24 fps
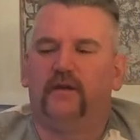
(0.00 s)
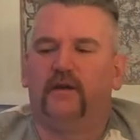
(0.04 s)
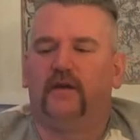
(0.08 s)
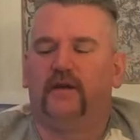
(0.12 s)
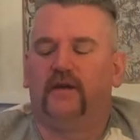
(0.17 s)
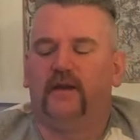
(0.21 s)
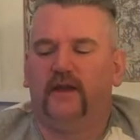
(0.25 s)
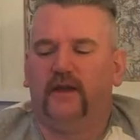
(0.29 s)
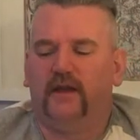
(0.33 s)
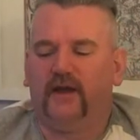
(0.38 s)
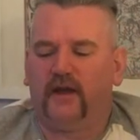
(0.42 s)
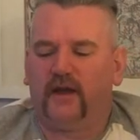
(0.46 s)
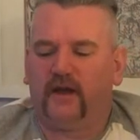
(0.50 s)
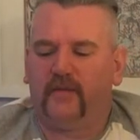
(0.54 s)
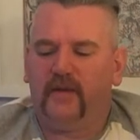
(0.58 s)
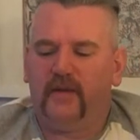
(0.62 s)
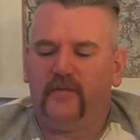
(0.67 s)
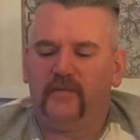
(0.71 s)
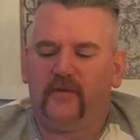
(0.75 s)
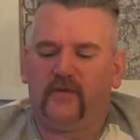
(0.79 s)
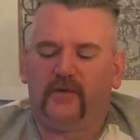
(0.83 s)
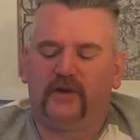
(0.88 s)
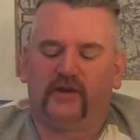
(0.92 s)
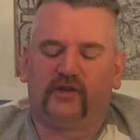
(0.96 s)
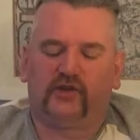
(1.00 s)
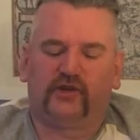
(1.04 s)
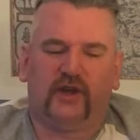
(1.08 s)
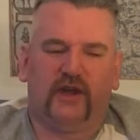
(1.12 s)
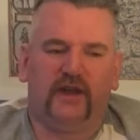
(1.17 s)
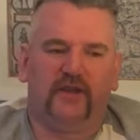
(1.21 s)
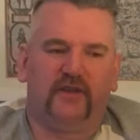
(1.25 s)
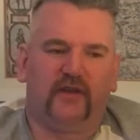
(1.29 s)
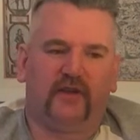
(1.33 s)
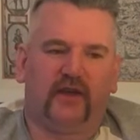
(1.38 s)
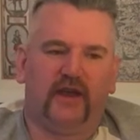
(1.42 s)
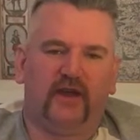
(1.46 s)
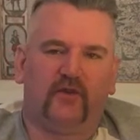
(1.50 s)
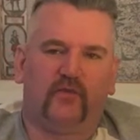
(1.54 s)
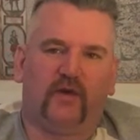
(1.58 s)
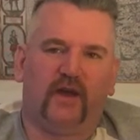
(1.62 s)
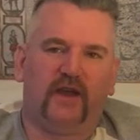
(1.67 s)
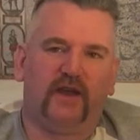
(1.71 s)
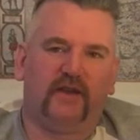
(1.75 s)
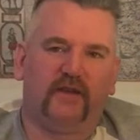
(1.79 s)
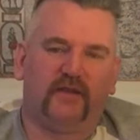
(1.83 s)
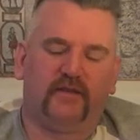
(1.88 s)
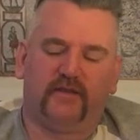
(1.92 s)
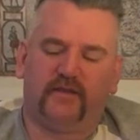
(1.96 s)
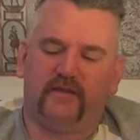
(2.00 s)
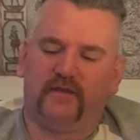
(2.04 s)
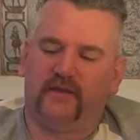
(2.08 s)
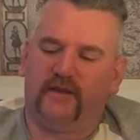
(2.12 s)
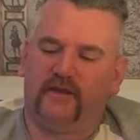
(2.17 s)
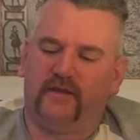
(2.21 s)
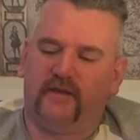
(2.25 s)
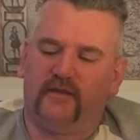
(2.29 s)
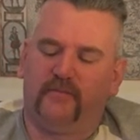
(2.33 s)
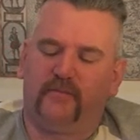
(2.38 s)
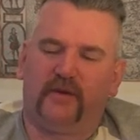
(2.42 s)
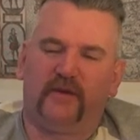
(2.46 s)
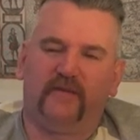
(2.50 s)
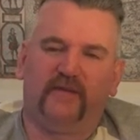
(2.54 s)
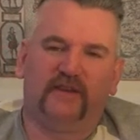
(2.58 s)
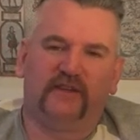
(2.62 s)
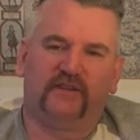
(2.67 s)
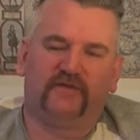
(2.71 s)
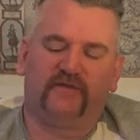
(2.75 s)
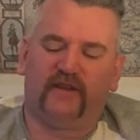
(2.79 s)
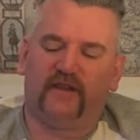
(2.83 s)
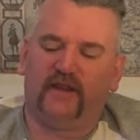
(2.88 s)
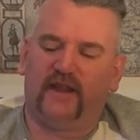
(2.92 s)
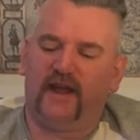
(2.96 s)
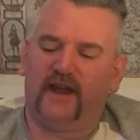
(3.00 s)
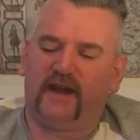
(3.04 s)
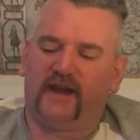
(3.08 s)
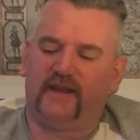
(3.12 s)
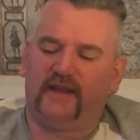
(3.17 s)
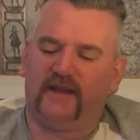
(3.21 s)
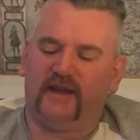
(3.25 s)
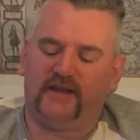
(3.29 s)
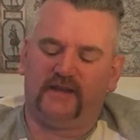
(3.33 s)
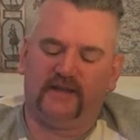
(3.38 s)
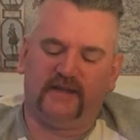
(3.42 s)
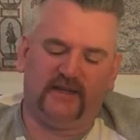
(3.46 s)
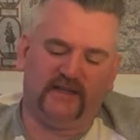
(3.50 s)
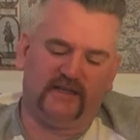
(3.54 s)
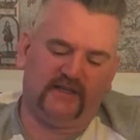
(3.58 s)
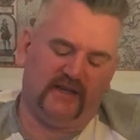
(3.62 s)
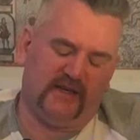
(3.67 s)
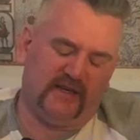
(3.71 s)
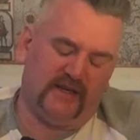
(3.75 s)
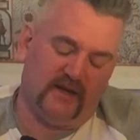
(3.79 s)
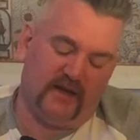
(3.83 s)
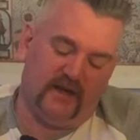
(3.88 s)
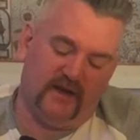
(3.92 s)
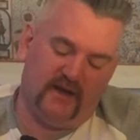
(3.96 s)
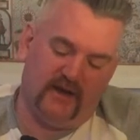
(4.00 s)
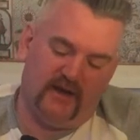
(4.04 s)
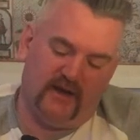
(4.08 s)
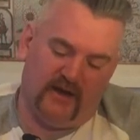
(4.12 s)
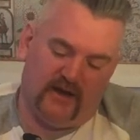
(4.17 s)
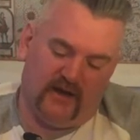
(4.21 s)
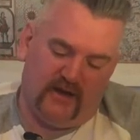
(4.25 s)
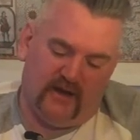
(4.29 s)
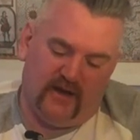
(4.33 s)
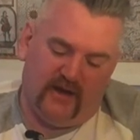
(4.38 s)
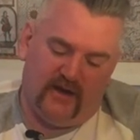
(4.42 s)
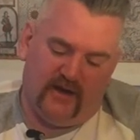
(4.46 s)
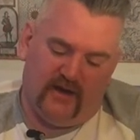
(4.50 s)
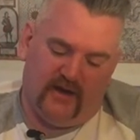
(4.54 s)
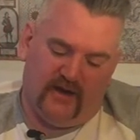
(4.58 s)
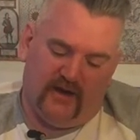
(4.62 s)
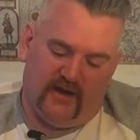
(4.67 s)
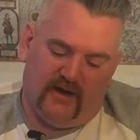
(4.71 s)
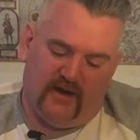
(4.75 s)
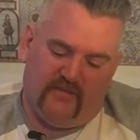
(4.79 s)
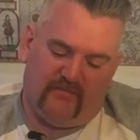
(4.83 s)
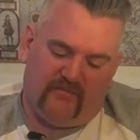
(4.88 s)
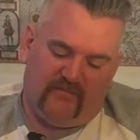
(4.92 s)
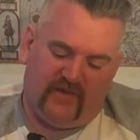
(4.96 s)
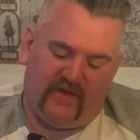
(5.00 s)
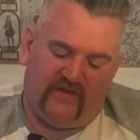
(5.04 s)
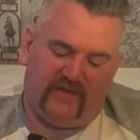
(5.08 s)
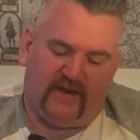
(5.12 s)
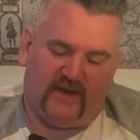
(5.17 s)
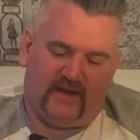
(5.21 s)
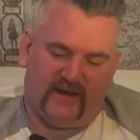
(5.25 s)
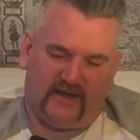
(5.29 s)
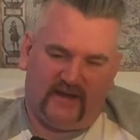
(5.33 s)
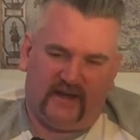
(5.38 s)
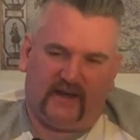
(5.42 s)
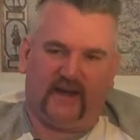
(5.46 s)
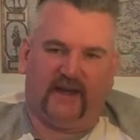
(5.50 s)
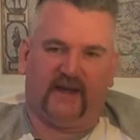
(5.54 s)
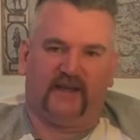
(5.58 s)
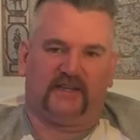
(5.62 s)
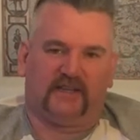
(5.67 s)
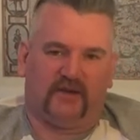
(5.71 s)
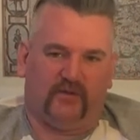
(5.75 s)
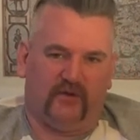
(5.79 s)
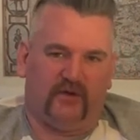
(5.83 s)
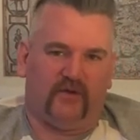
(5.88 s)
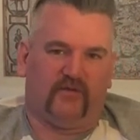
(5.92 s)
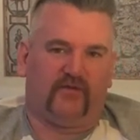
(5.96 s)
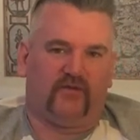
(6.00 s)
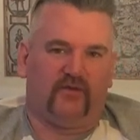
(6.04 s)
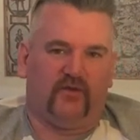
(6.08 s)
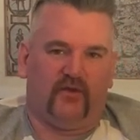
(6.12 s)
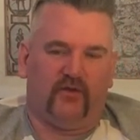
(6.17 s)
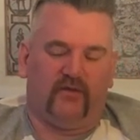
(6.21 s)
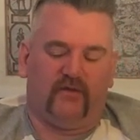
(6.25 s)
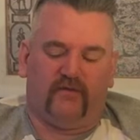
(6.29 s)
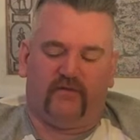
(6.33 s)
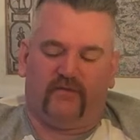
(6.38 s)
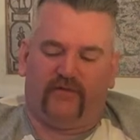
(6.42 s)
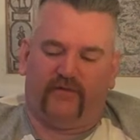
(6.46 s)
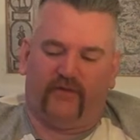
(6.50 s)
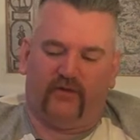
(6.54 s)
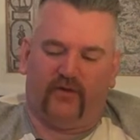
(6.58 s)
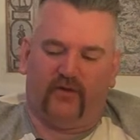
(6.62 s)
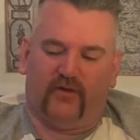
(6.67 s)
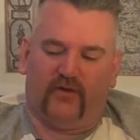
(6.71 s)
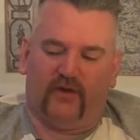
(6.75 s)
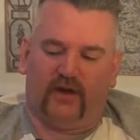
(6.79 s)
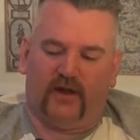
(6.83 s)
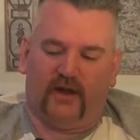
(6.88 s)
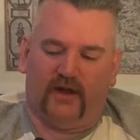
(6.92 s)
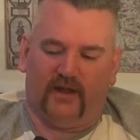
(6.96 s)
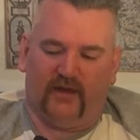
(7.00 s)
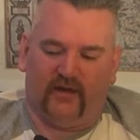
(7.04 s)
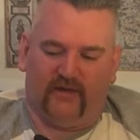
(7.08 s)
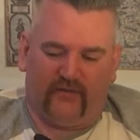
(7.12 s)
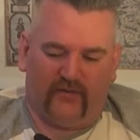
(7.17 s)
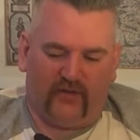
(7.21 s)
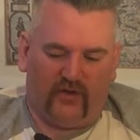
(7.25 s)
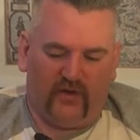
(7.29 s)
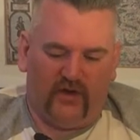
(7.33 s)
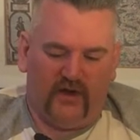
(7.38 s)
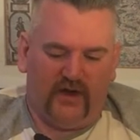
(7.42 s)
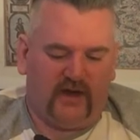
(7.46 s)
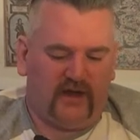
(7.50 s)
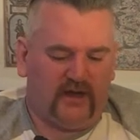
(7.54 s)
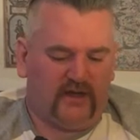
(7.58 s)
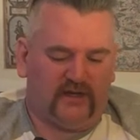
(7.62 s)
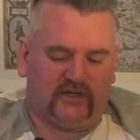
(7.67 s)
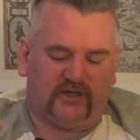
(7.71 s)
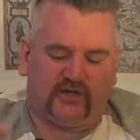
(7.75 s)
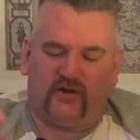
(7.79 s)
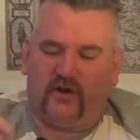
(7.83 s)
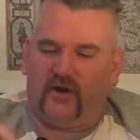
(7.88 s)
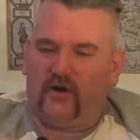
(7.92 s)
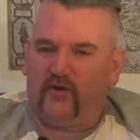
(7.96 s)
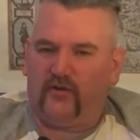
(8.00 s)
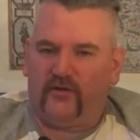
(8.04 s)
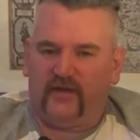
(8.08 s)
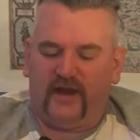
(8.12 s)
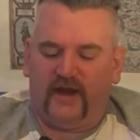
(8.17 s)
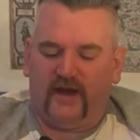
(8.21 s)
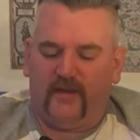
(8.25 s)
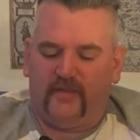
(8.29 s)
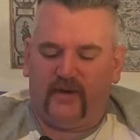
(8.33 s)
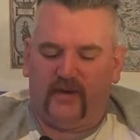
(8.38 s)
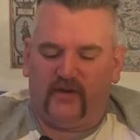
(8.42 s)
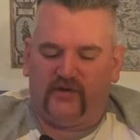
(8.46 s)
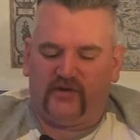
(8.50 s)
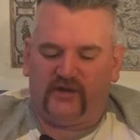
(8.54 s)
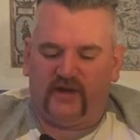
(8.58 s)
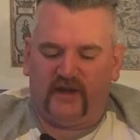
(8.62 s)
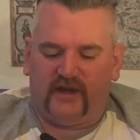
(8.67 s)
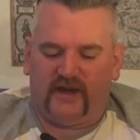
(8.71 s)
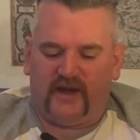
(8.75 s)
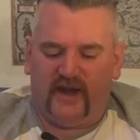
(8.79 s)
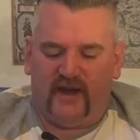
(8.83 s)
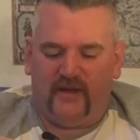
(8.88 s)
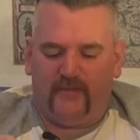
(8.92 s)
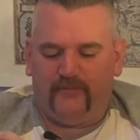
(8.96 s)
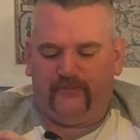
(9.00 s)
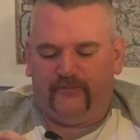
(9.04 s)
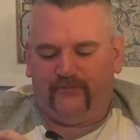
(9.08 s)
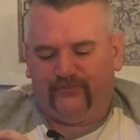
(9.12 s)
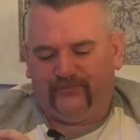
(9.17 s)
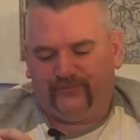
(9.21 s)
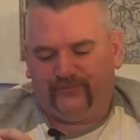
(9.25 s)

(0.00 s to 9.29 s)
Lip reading: I remember when I tried the red wine, the previous Finlaggan that I tasted. If I had to guess, I would have gone for a Laphroaig, and it's got all that about it again.